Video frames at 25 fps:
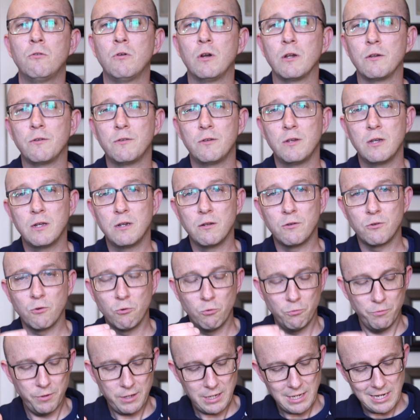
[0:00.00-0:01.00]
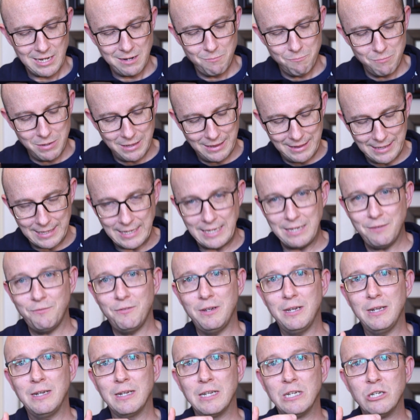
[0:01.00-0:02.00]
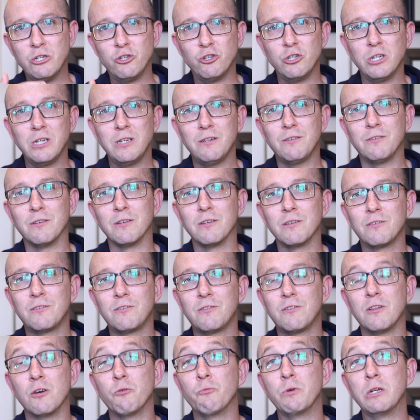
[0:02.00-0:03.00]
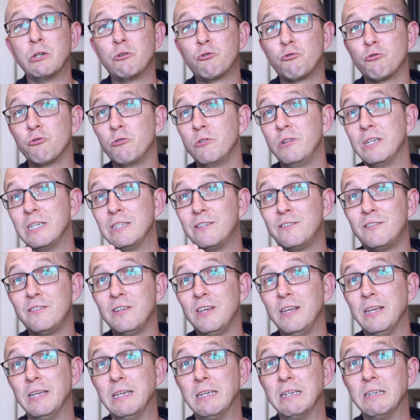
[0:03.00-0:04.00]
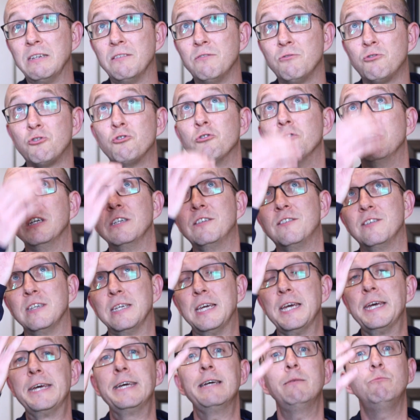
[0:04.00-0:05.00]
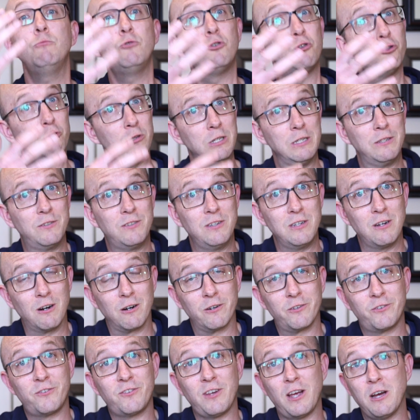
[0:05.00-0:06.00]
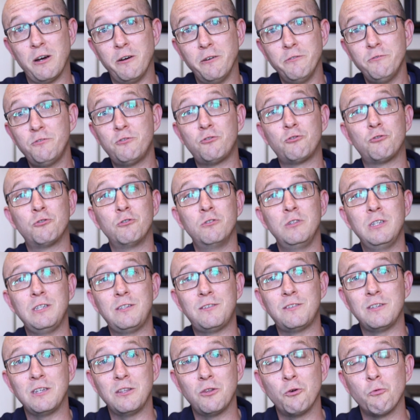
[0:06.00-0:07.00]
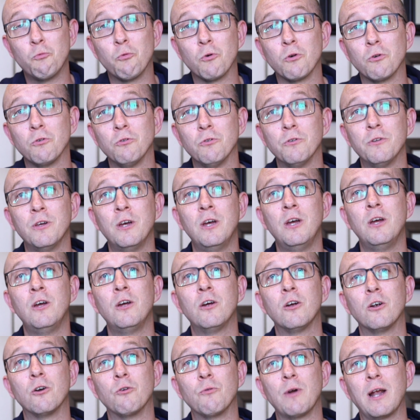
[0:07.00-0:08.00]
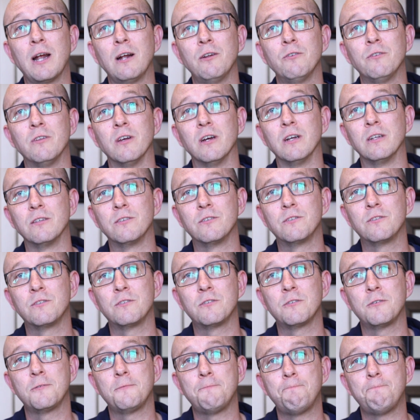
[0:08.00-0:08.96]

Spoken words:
You see, it is only in believing in Jesus that we truly see Him, truly see ourselves, truly see the world around us.